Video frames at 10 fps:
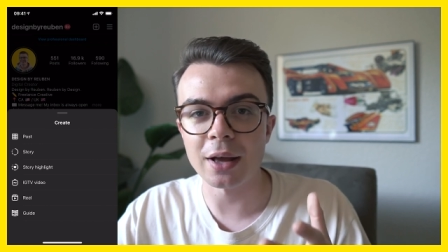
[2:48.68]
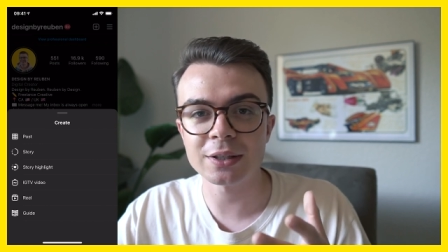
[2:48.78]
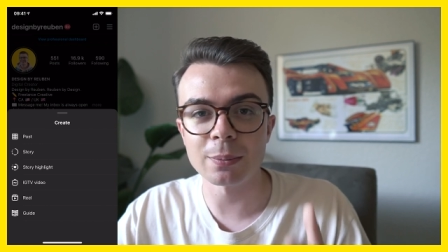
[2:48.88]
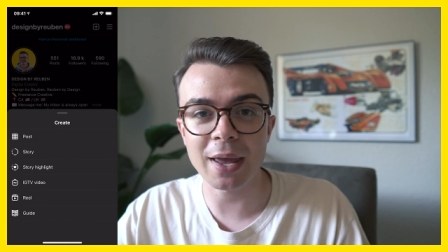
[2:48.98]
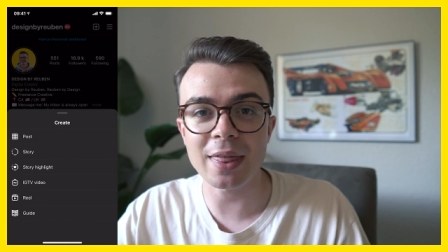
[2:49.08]

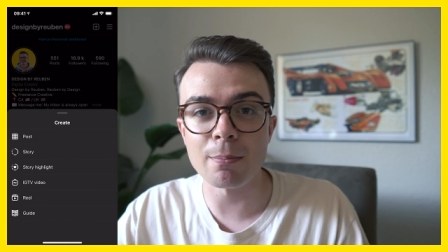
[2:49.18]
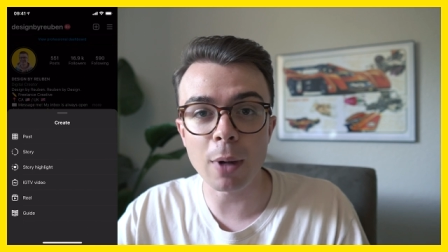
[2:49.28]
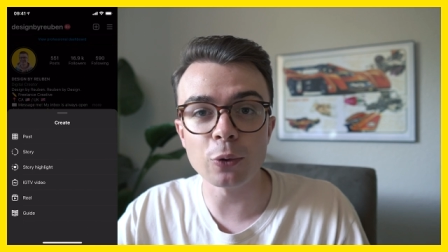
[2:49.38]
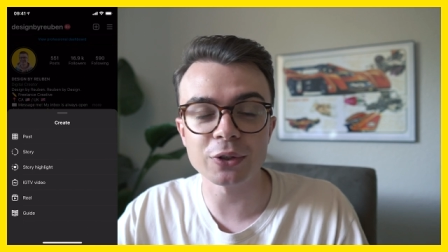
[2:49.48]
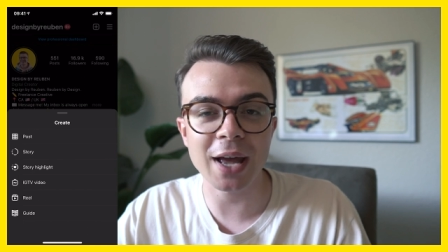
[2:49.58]
to get the
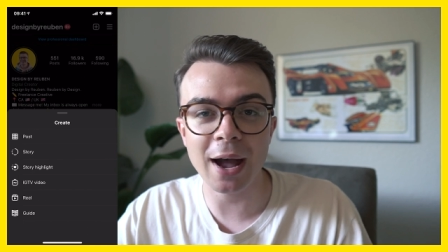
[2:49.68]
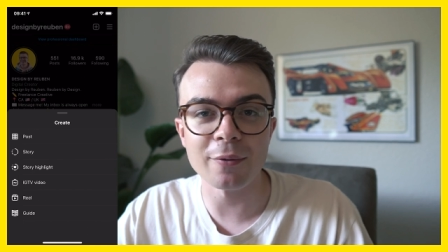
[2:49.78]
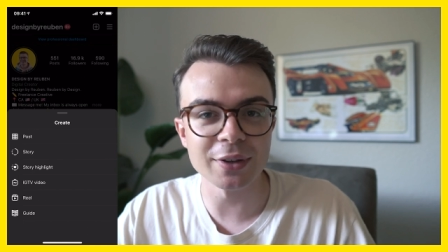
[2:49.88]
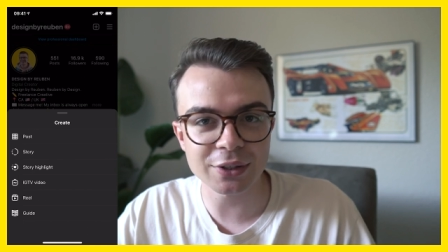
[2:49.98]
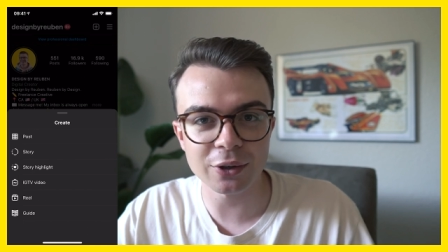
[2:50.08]
most out
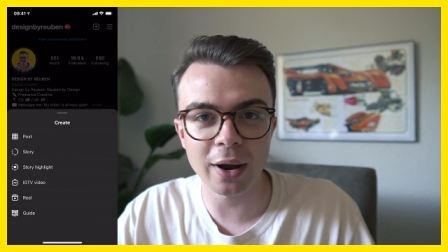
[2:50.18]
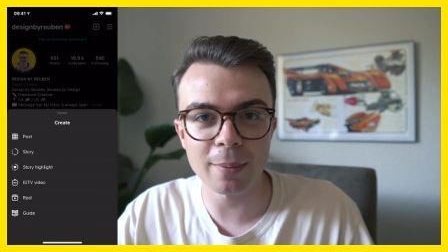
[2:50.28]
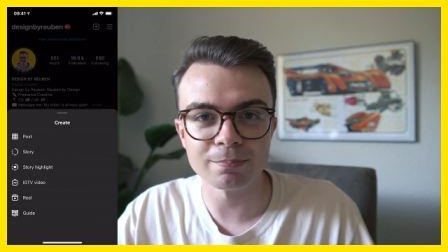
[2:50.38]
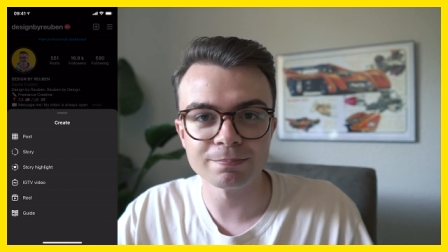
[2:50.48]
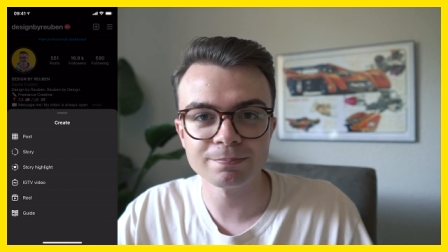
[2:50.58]
of Instagram.